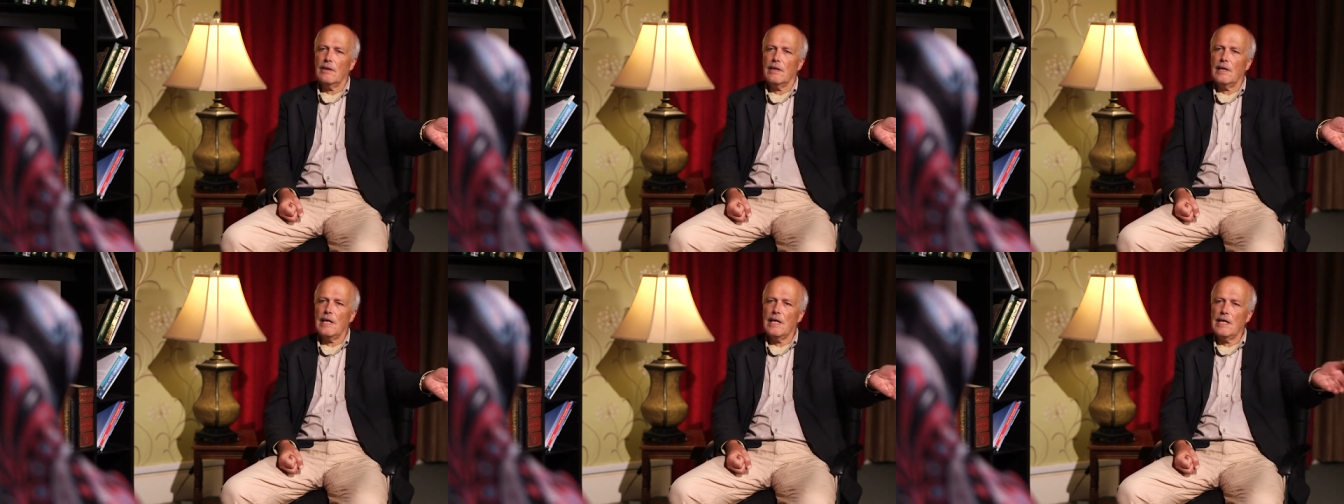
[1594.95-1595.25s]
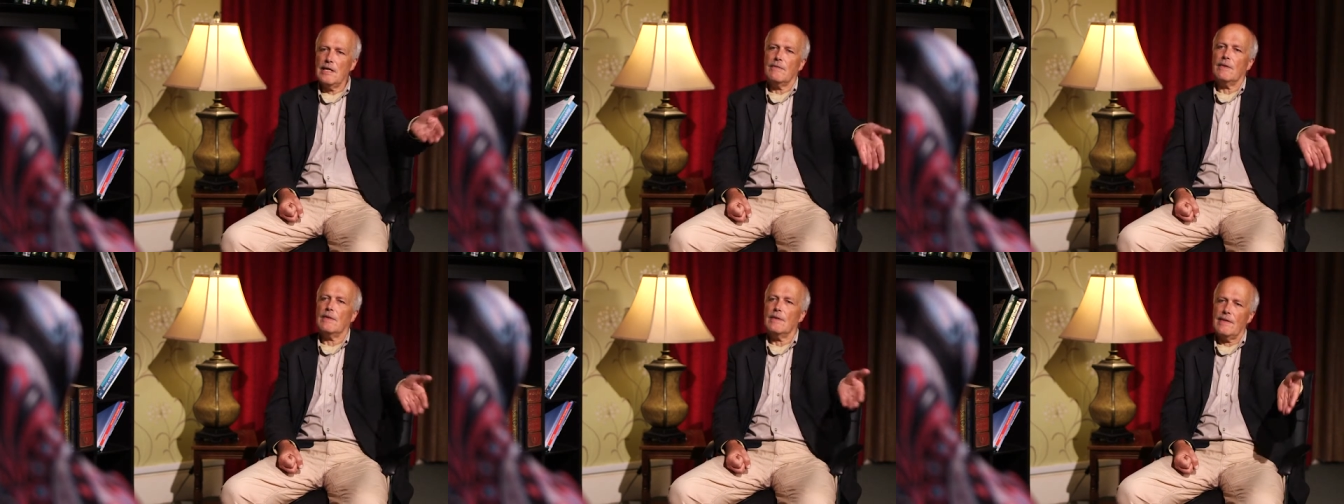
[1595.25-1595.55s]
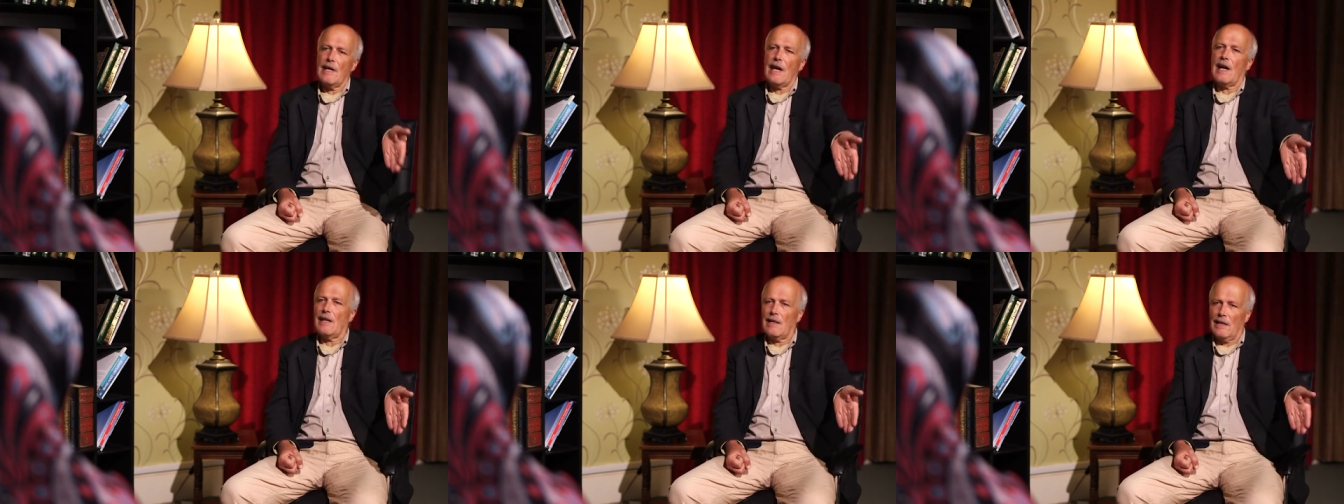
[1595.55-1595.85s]
even
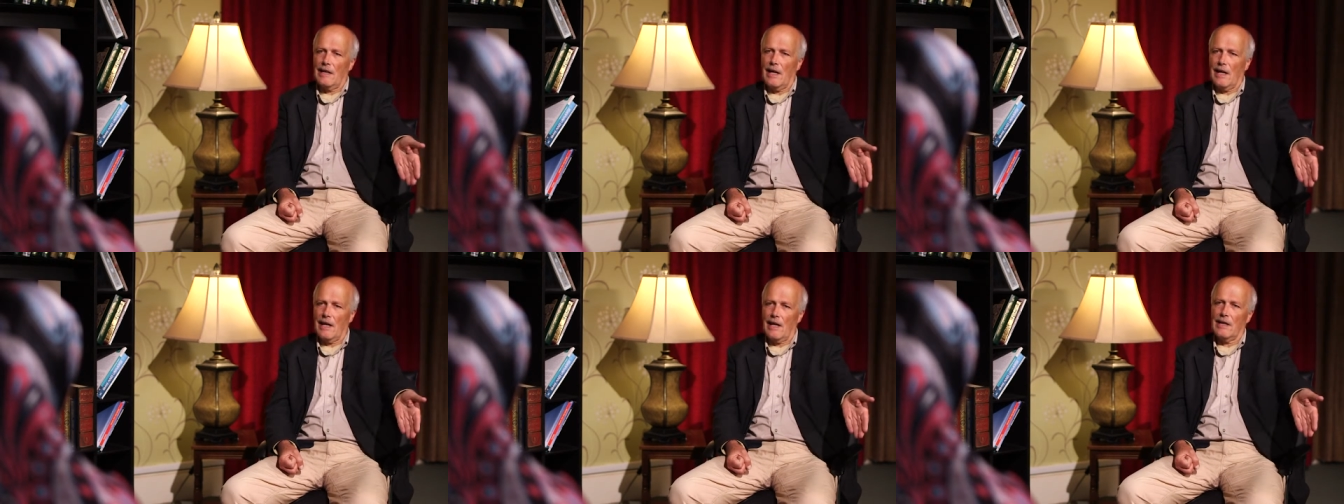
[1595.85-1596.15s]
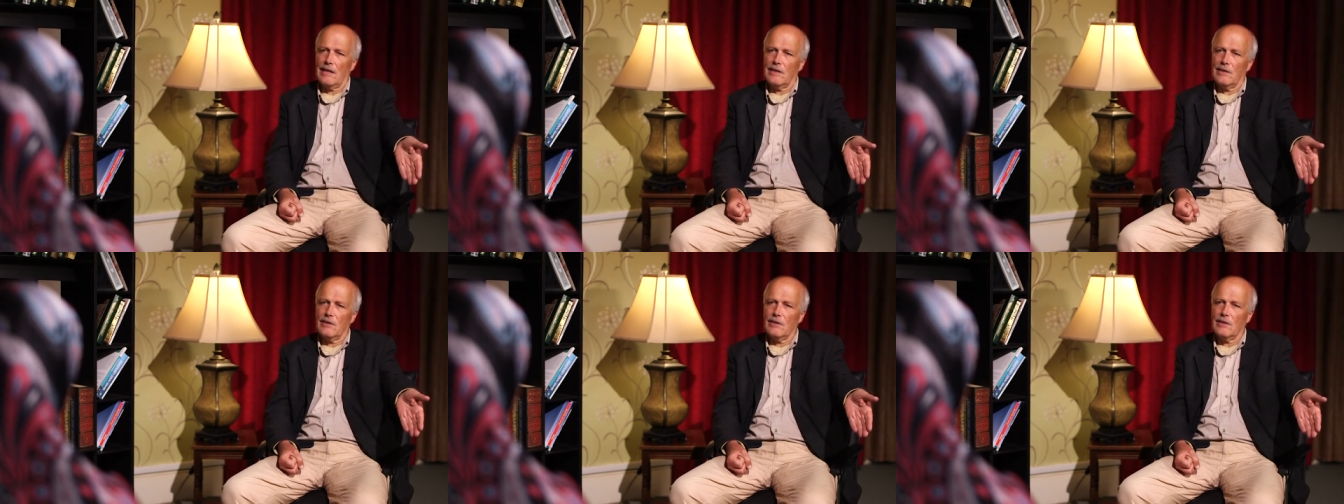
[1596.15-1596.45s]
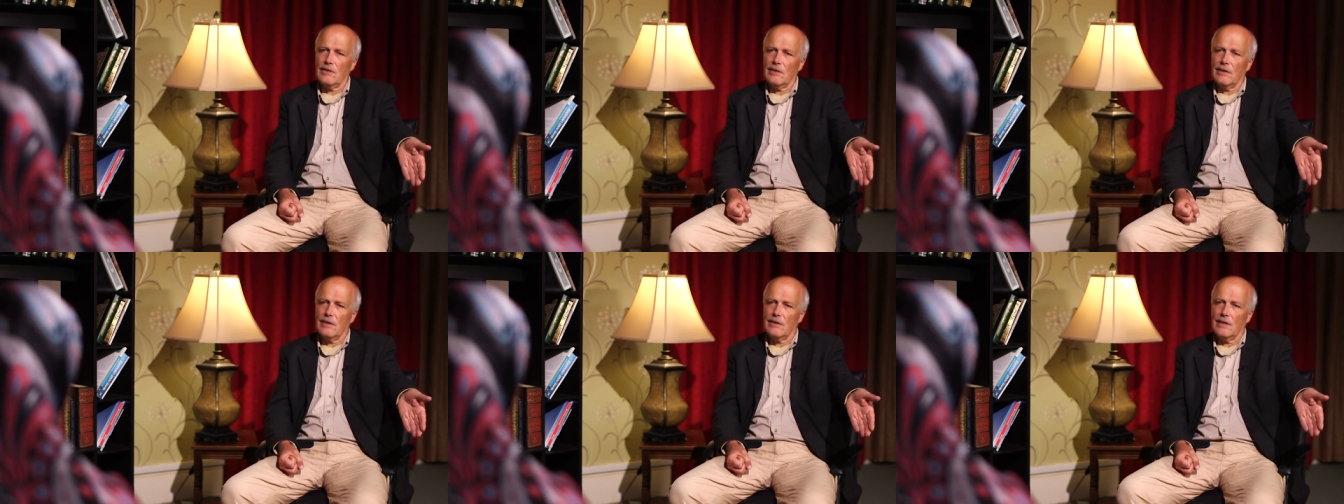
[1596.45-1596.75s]
that land
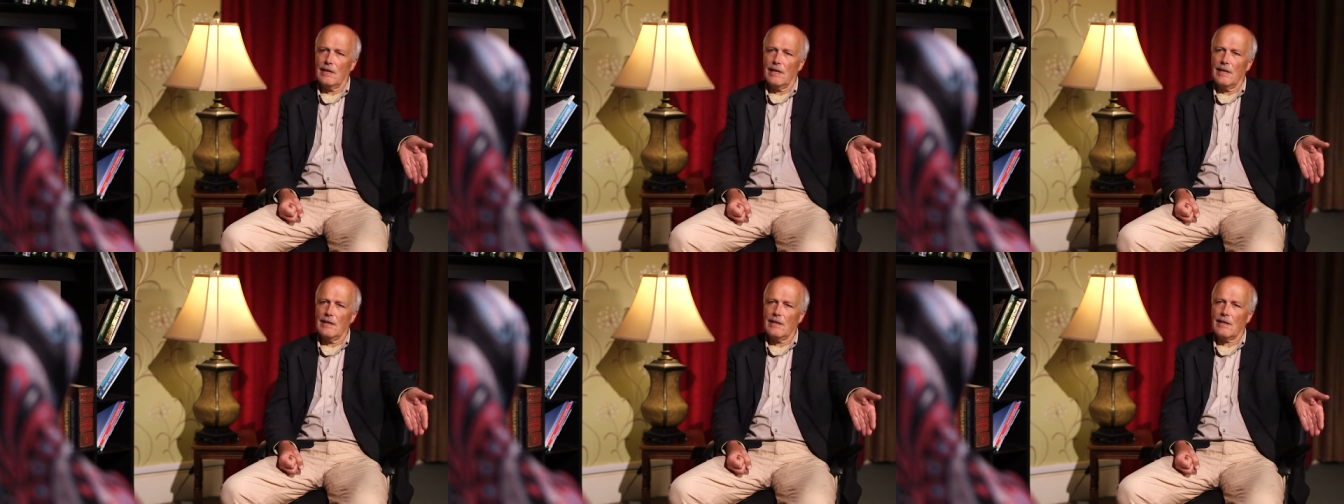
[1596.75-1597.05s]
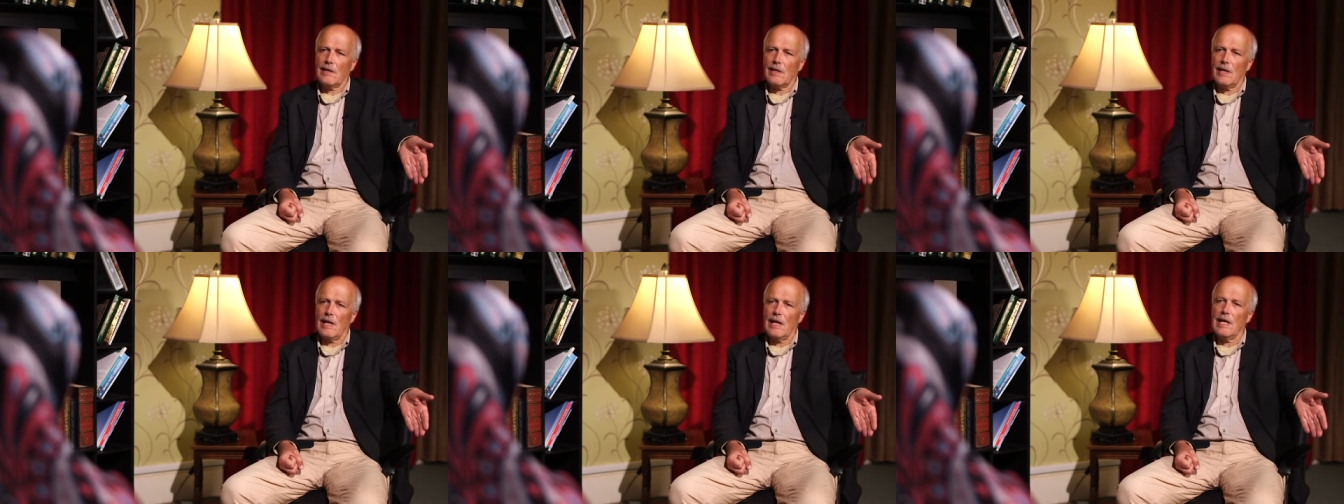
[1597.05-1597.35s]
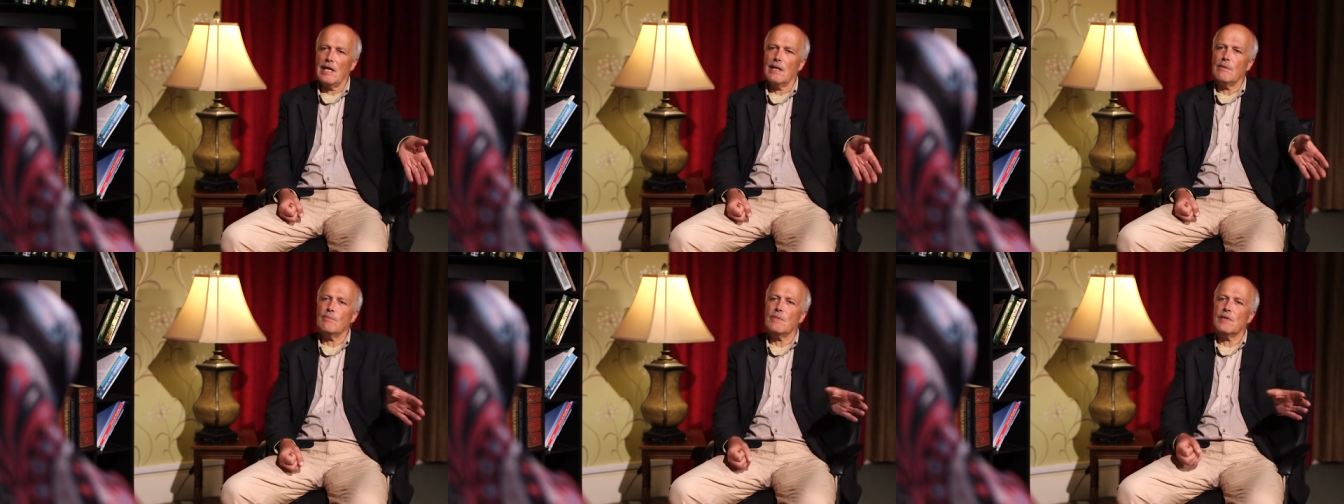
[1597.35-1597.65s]
that they
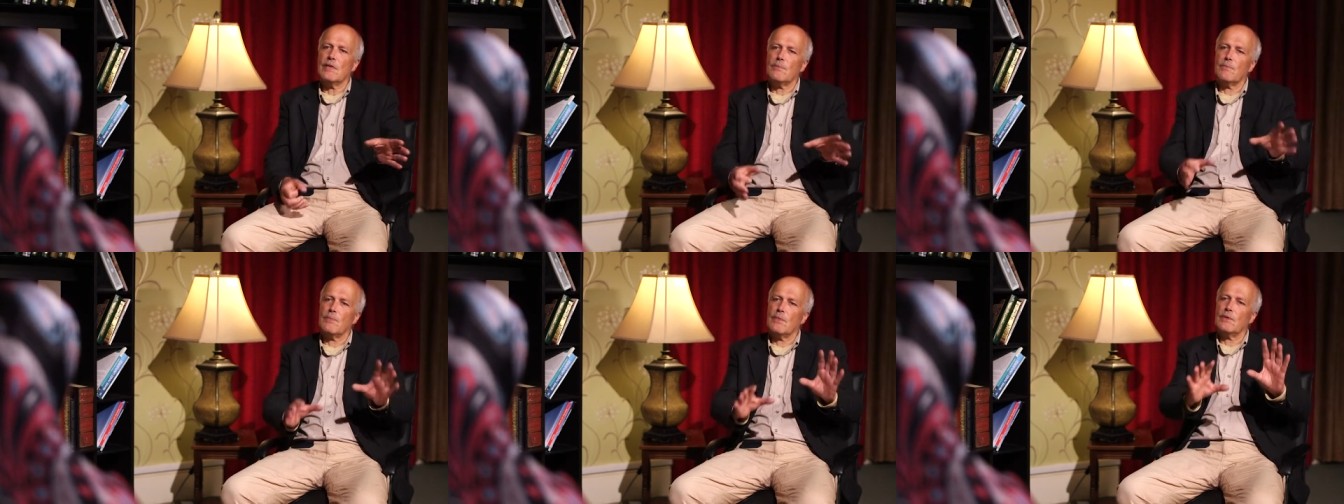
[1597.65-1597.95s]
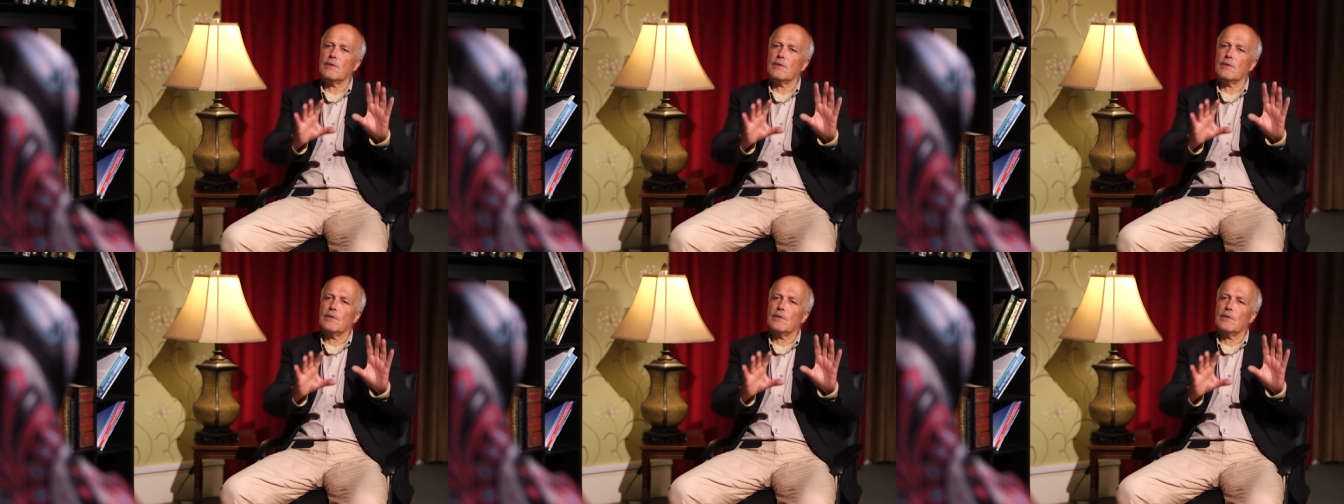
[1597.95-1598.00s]
claim is